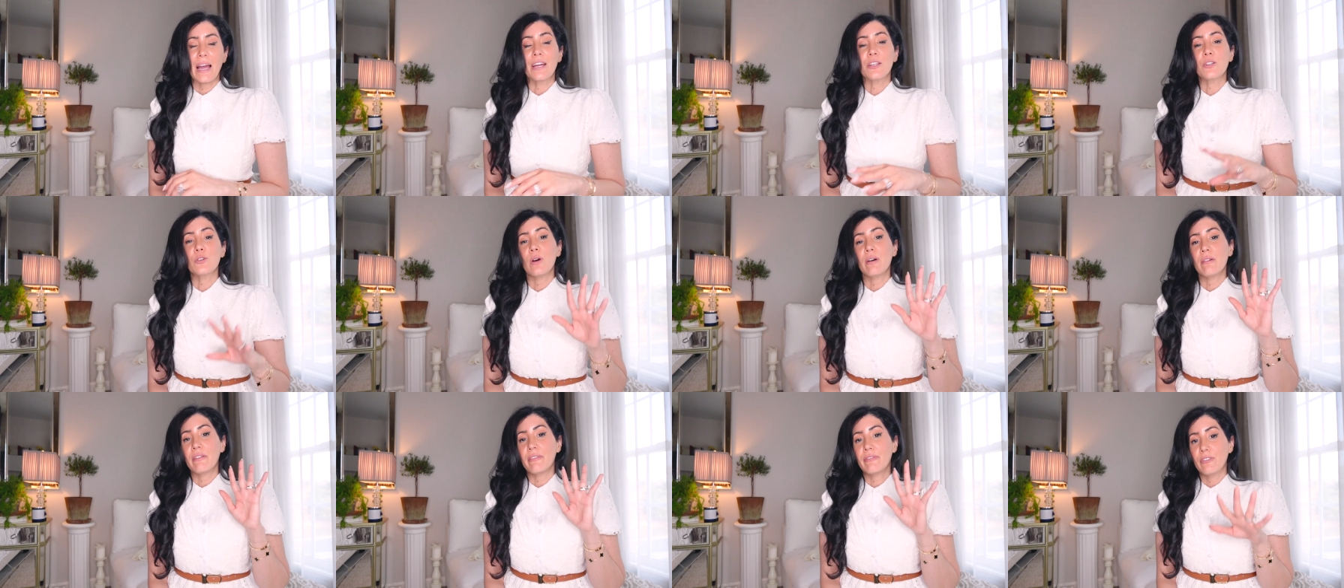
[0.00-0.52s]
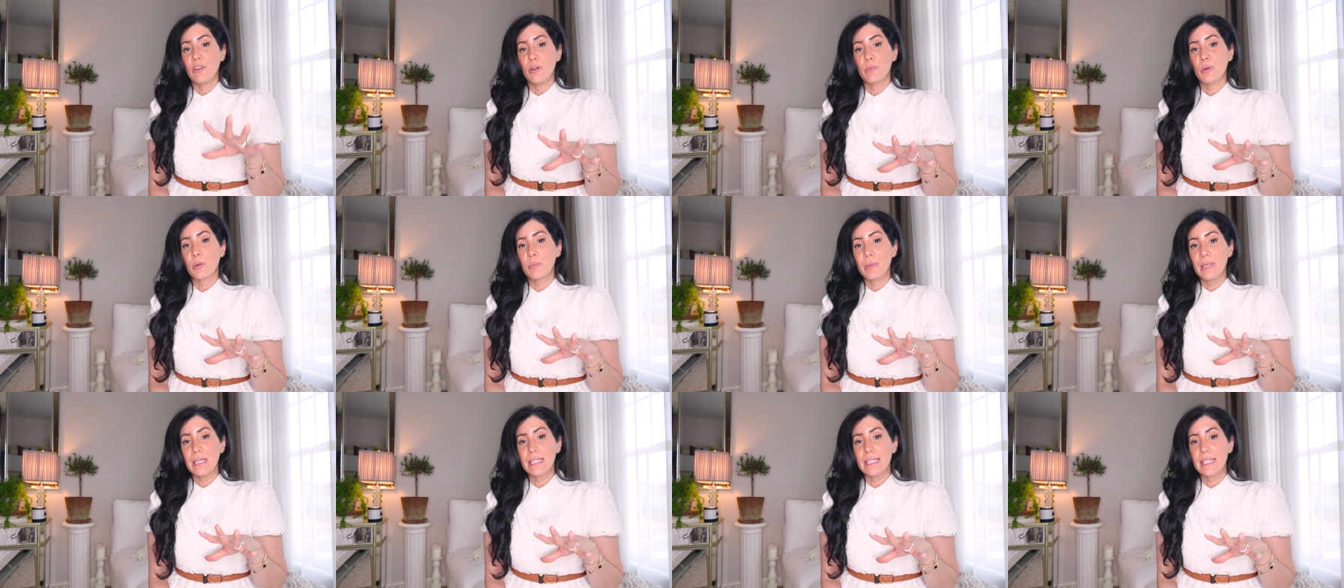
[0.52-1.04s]
I do have a few
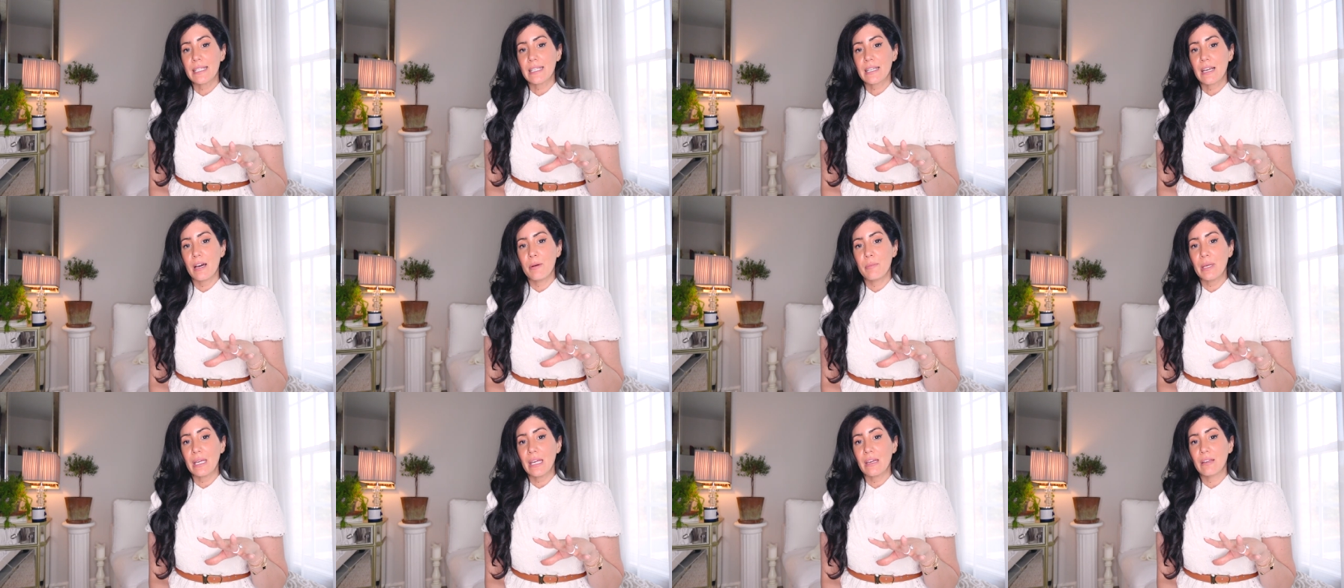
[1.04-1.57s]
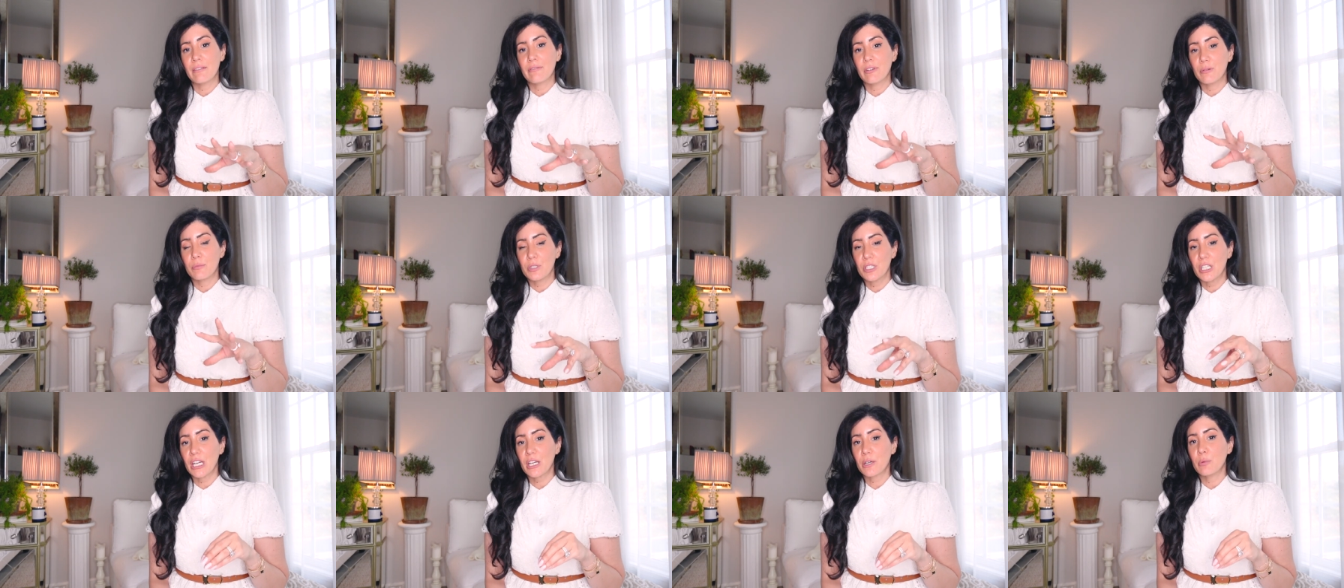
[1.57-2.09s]
more pieces coming in
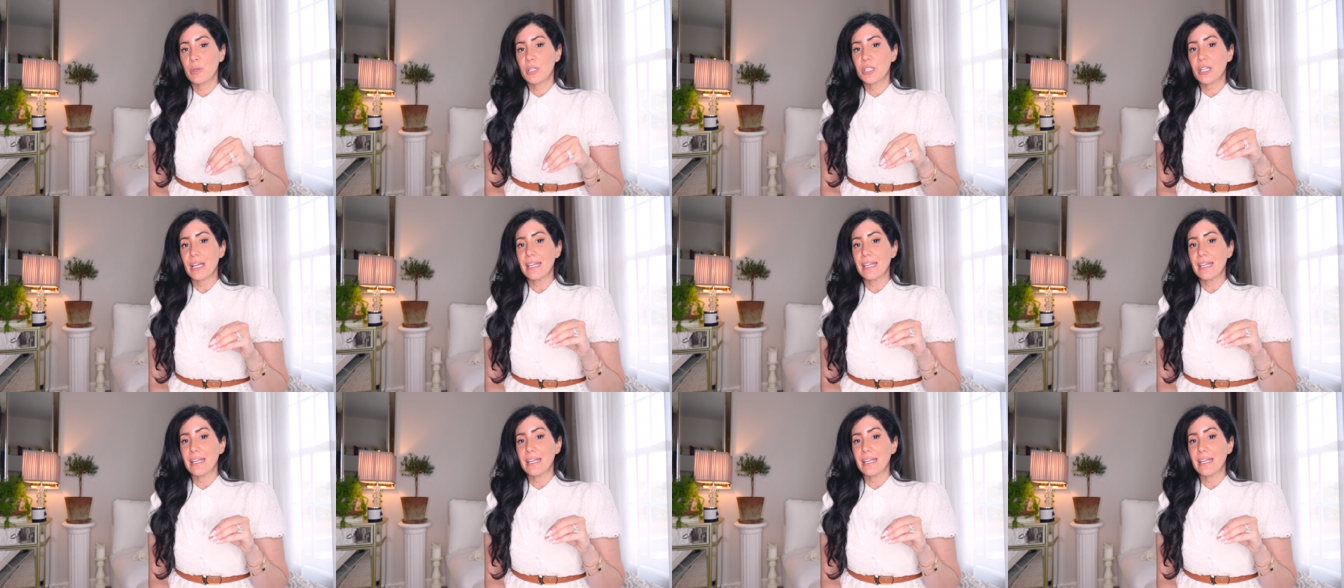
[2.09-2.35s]
from Chicwish.